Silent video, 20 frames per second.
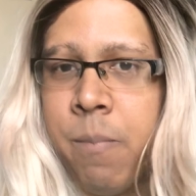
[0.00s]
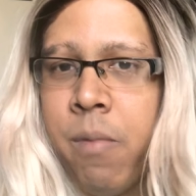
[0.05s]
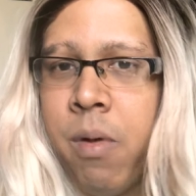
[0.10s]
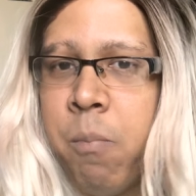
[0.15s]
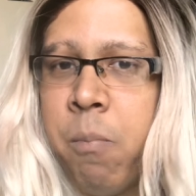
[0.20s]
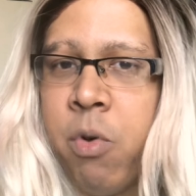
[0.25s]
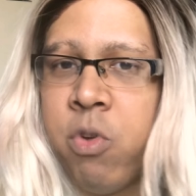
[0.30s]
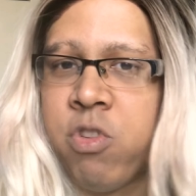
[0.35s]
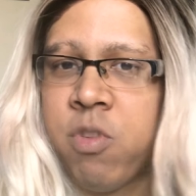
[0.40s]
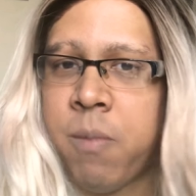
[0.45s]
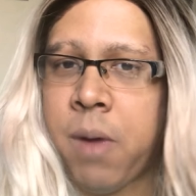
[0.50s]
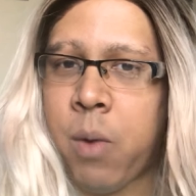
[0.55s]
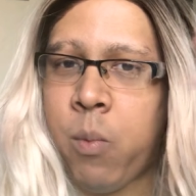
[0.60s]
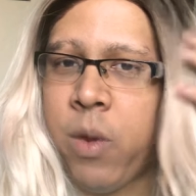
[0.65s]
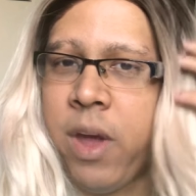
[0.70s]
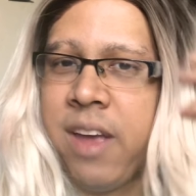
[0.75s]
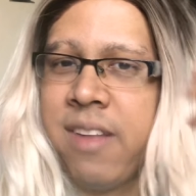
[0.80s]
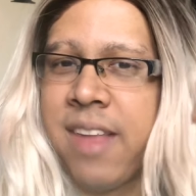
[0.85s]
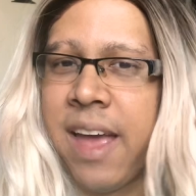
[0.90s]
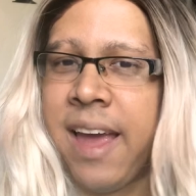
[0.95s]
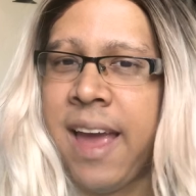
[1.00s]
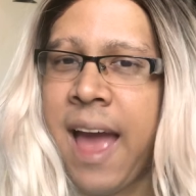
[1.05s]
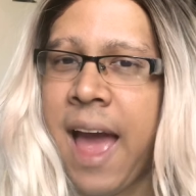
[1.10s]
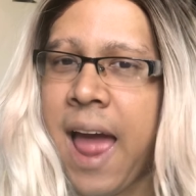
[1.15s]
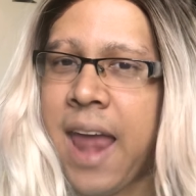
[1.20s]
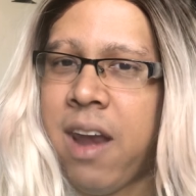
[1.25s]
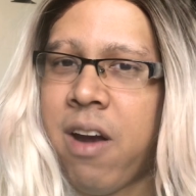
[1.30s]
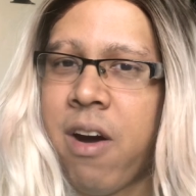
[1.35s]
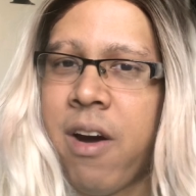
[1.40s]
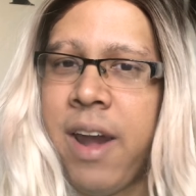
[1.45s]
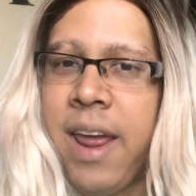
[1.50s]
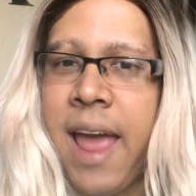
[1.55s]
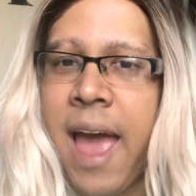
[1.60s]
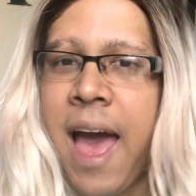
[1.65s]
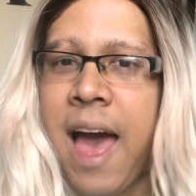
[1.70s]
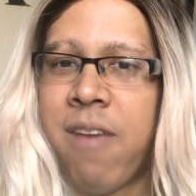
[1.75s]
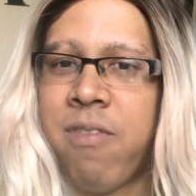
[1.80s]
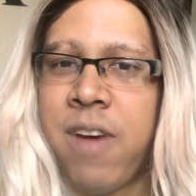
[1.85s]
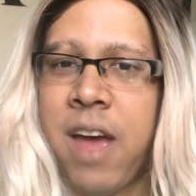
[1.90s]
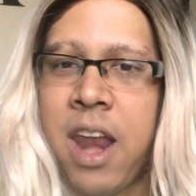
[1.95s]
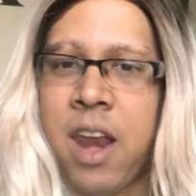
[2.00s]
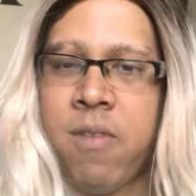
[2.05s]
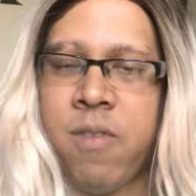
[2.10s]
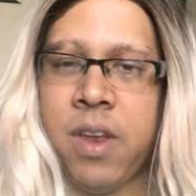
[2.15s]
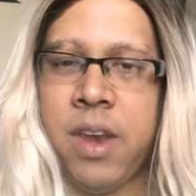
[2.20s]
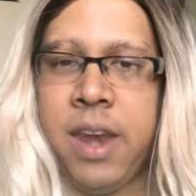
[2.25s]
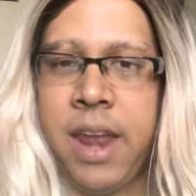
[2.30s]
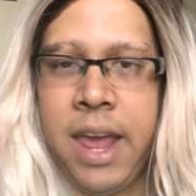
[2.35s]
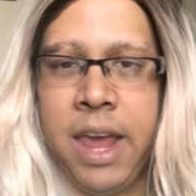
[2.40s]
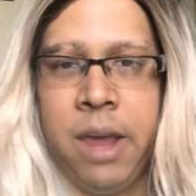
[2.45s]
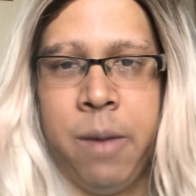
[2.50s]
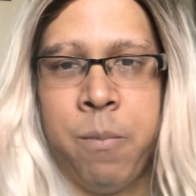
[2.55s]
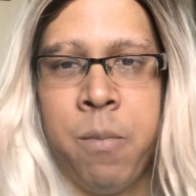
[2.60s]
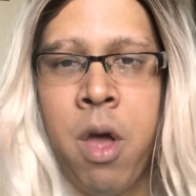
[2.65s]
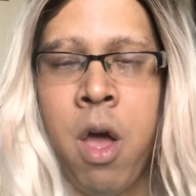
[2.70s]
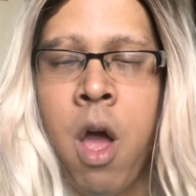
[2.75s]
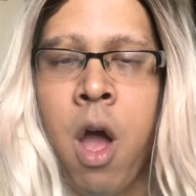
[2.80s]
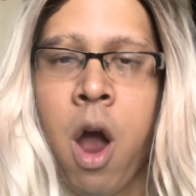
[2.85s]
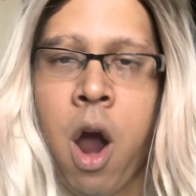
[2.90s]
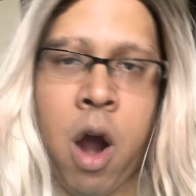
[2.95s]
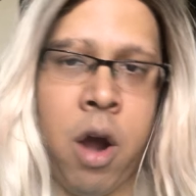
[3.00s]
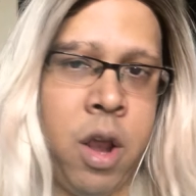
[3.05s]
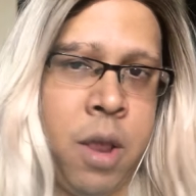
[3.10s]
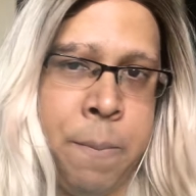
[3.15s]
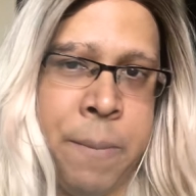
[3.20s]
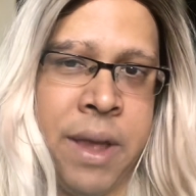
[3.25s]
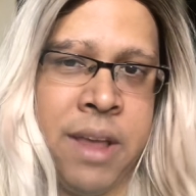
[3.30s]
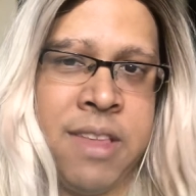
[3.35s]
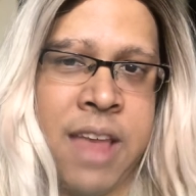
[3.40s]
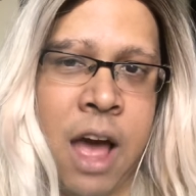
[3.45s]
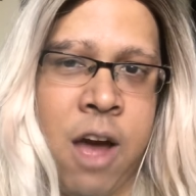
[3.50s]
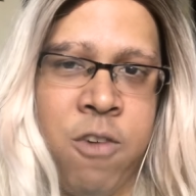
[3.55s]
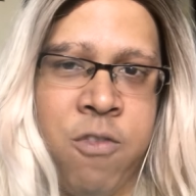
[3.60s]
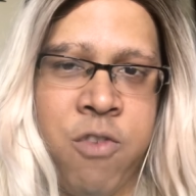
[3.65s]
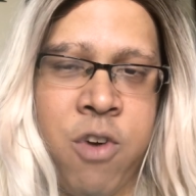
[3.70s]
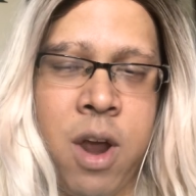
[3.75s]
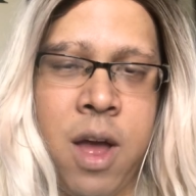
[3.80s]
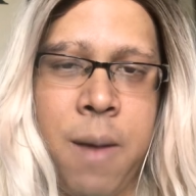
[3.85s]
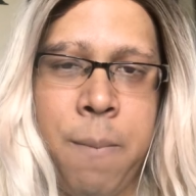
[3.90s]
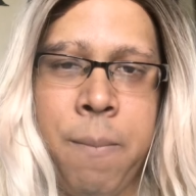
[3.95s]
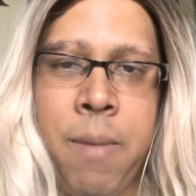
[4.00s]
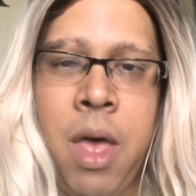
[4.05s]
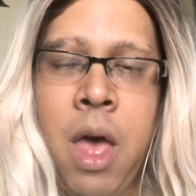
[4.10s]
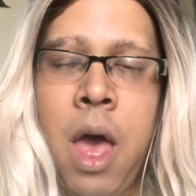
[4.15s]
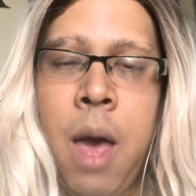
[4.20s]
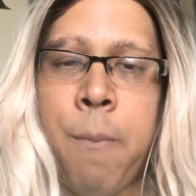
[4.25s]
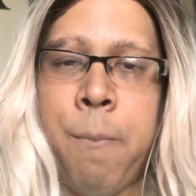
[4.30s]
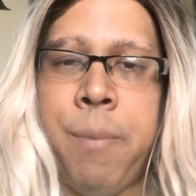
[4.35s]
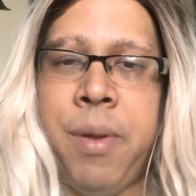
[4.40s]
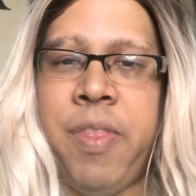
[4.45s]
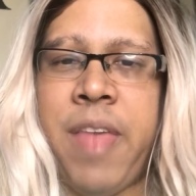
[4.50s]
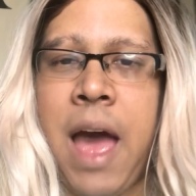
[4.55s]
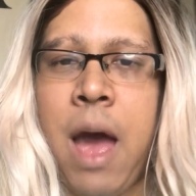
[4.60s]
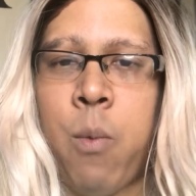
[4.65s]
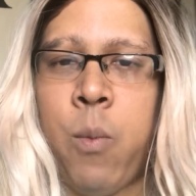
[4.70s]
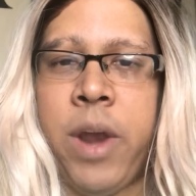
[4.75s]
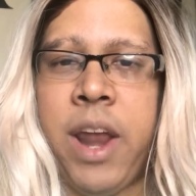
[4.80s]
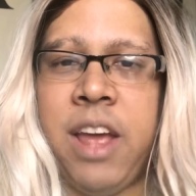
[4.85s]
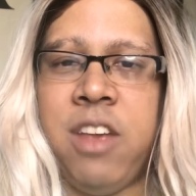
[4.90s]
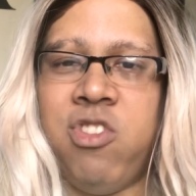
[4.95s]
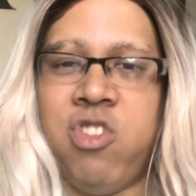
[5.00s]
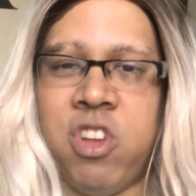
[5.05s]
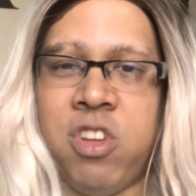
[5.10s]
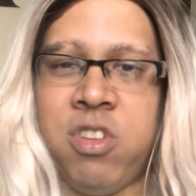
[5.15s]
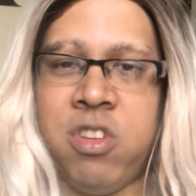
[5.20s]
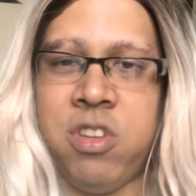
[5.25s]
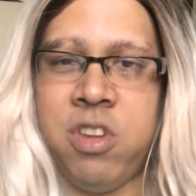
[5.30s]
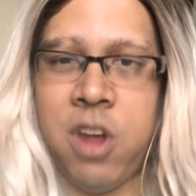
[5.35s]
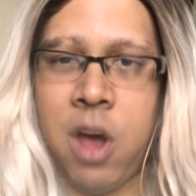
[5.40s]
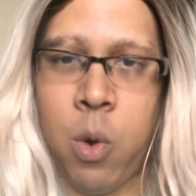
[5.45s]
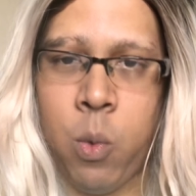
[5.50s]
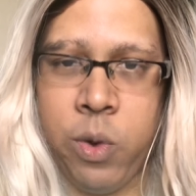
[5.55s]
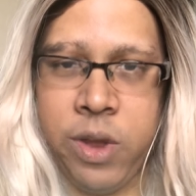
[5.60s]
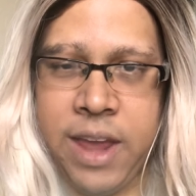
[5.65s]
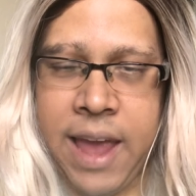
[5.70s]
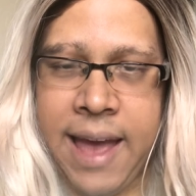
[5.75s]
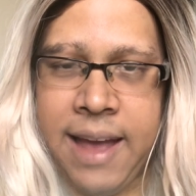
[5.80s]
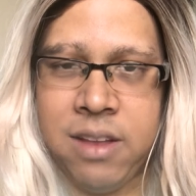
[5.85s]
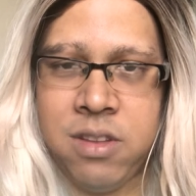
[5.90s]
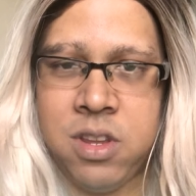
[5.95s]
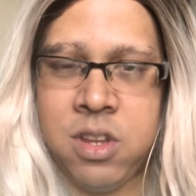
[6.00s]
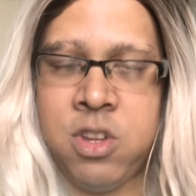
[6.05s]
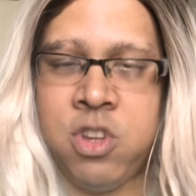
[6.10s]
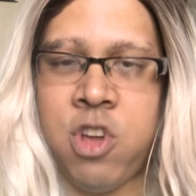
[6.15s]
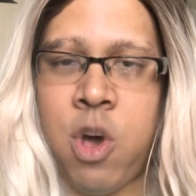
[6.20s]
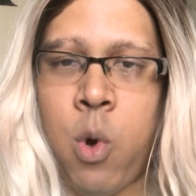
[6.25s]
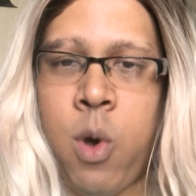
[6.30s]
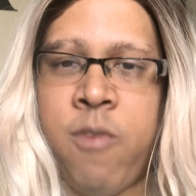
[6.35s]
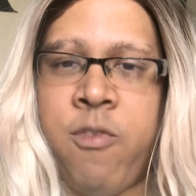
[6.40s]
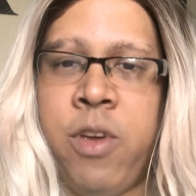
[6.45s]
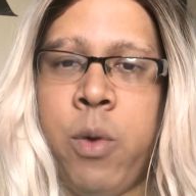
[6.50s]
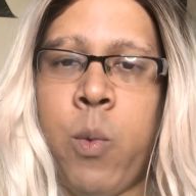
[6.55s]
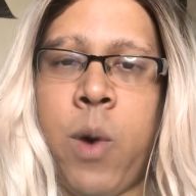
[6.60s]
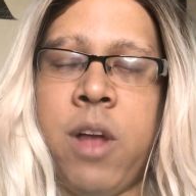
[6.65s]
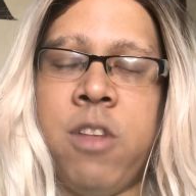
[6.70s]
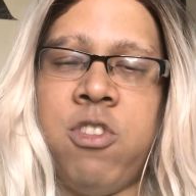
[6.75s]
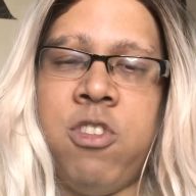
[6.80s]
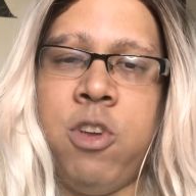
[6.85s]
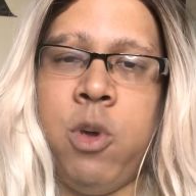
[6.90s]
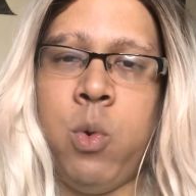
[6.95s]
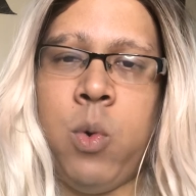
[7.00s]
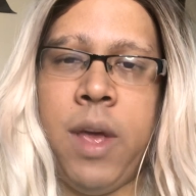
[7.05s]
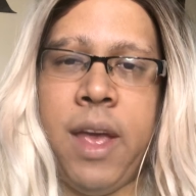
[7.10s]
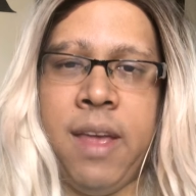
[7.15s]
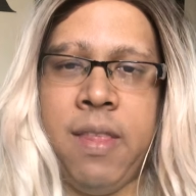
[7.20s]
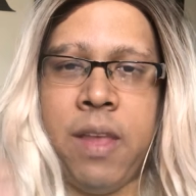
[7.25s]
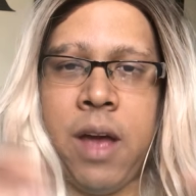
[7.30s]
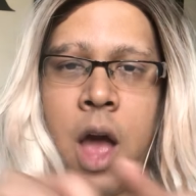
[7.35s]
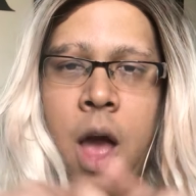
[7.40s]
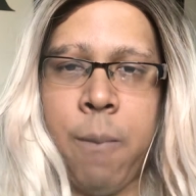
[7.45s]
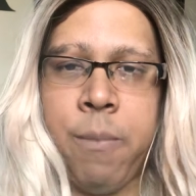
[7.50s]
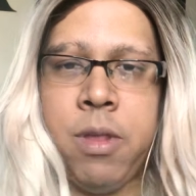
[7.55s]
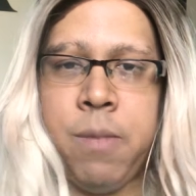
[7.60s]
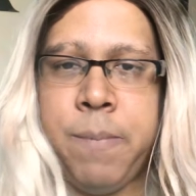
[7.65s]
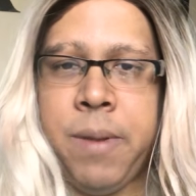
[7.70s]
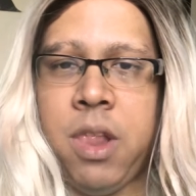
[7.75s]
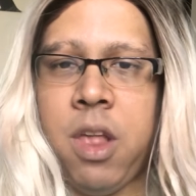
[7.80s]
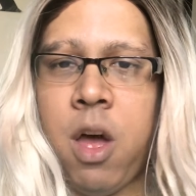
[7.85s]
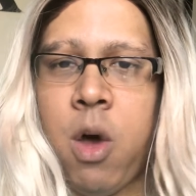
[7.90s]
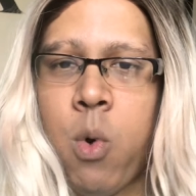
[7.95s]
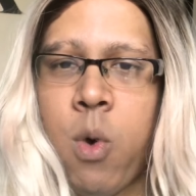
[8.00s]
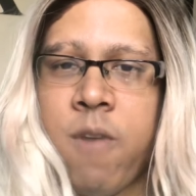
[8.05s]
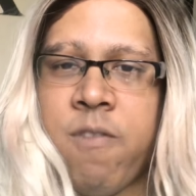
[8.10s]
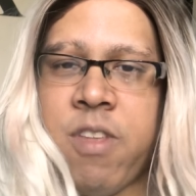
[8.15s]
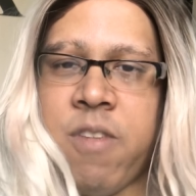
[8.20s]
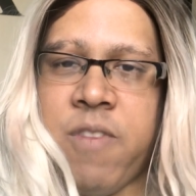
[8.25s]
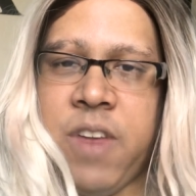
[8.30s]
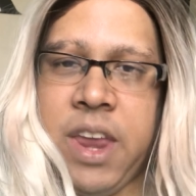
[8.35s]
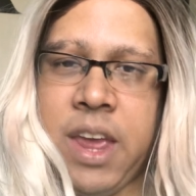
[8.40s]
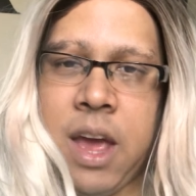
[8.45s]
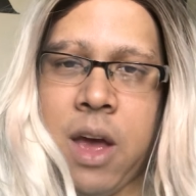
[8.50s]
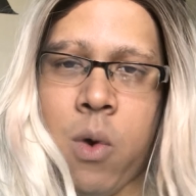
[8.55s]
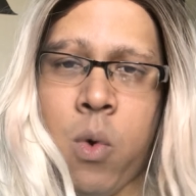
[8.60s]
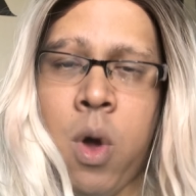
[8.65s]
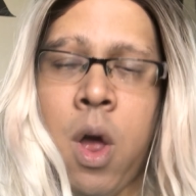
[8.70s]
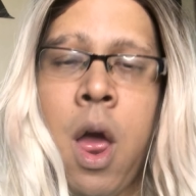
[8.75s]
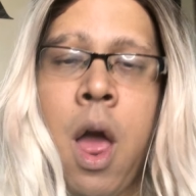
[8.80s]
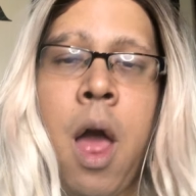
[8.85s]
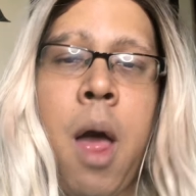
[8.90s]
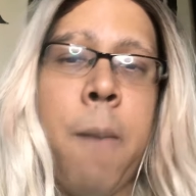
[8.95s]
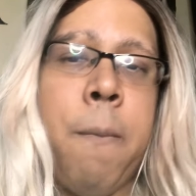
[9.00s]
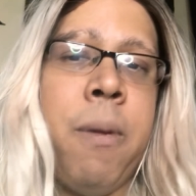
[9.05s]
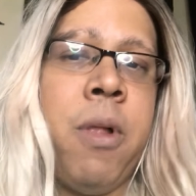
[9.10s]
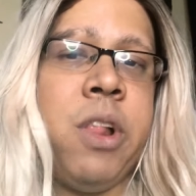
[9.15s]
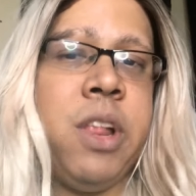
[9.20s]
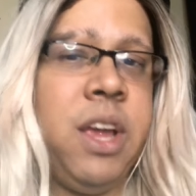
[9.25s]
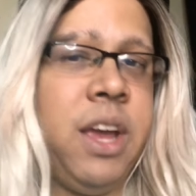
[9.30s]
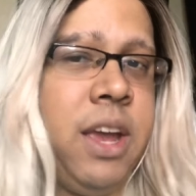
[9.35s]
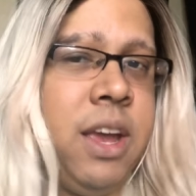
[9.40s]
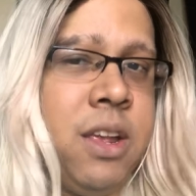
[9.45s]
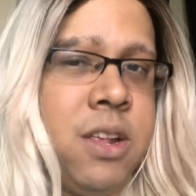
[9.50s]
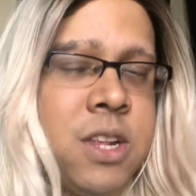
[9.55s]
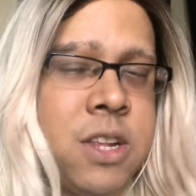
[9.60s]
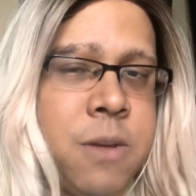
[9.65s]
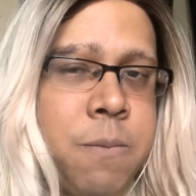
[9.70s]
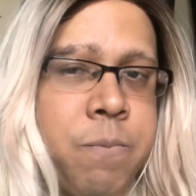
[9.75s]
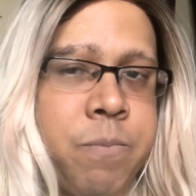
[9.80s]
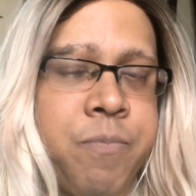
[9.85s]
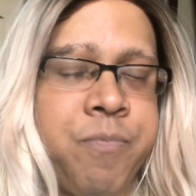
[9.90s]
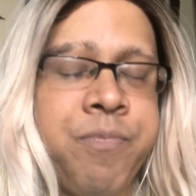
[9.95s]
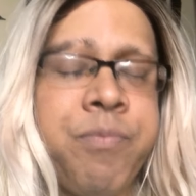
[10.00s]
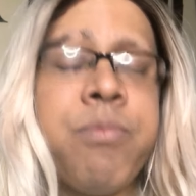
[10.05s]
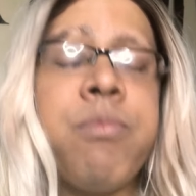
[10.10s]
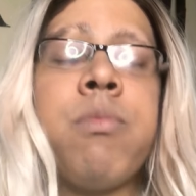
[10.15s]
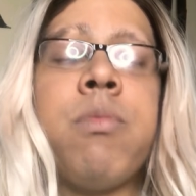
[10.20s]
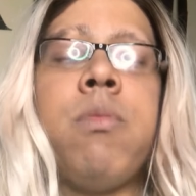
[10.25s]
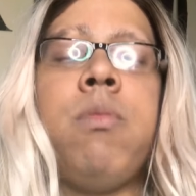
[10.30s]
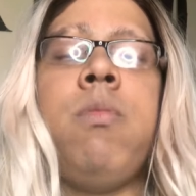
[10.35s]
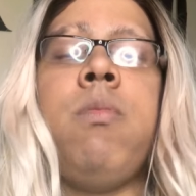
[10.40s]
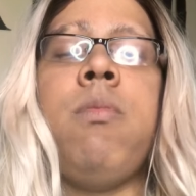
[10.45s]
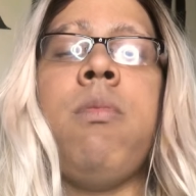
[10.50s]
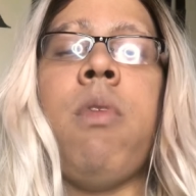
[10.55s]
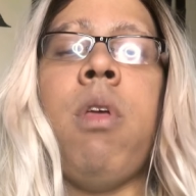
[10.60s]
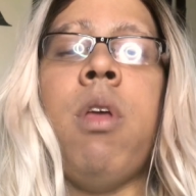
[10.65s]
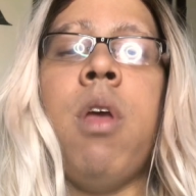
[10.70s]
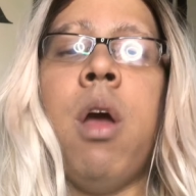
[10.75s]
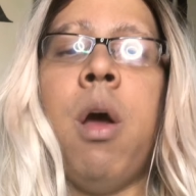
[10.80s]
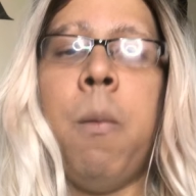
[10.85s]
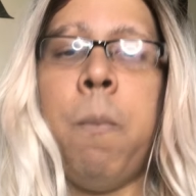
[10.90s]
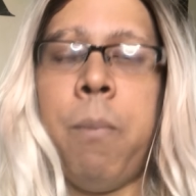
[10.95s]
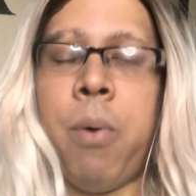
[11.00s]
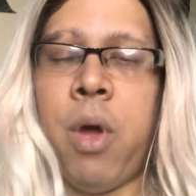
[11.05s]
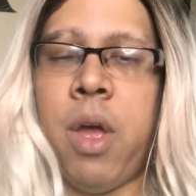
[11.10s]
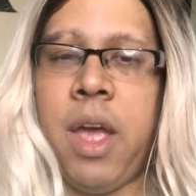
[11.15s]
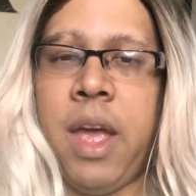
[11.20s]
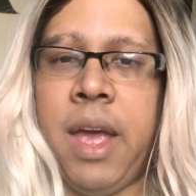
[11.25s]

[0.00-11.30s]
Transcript: Most of my wigs, I kind of already have kind of a name already picked out from, but that one I just don't yet. So if you want to, in the comments below of the video, please put